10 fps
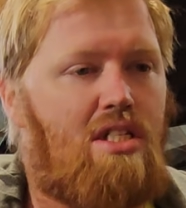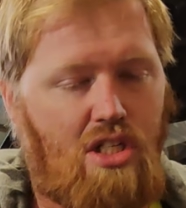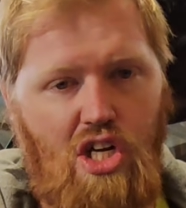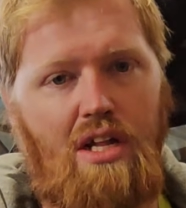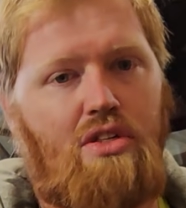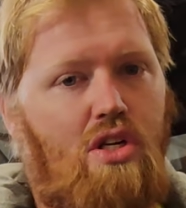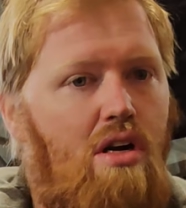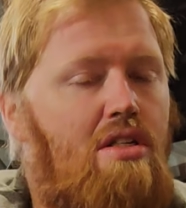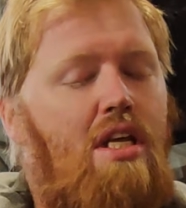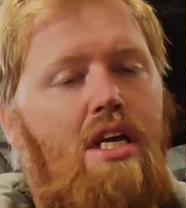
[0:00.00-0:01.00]
the Challenger
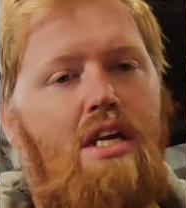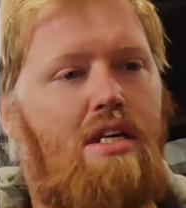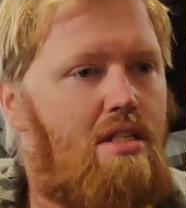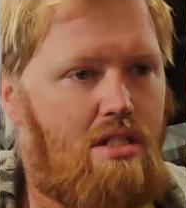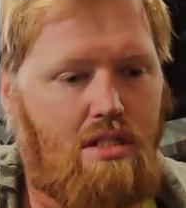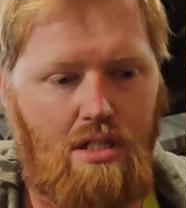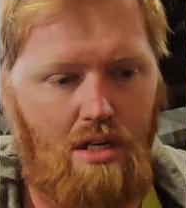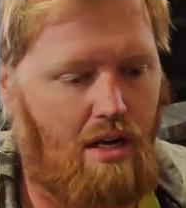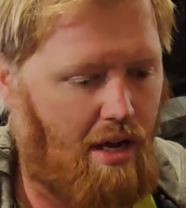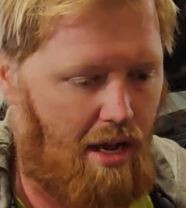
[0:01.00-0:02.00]
RTs,
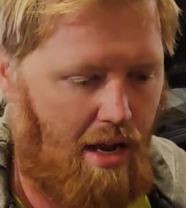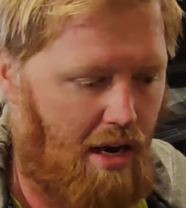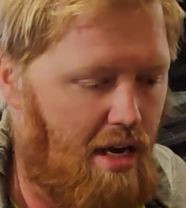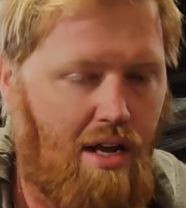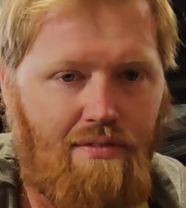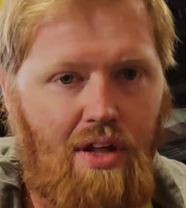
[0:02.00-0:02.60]
any of